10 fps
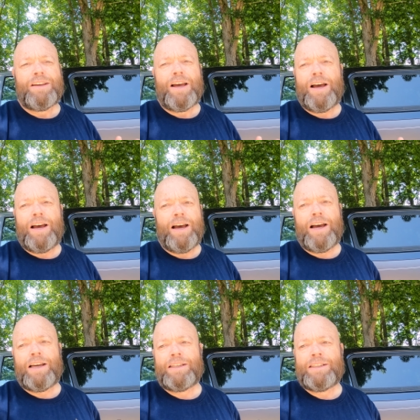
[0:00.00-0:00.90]

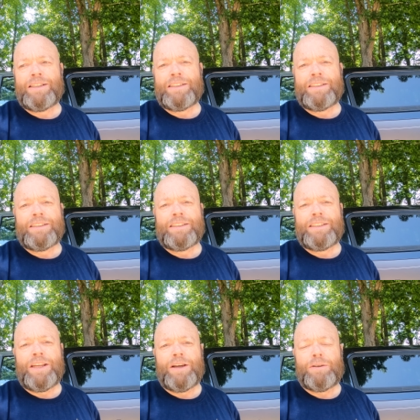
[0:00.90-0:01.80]
Uh,
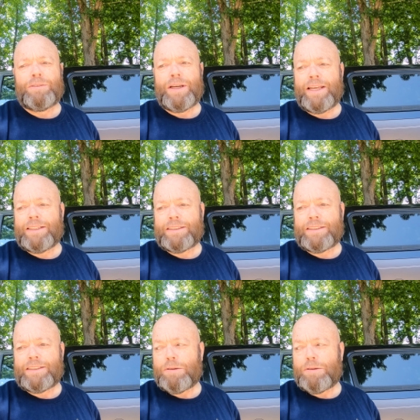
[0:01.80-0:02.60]
you know, and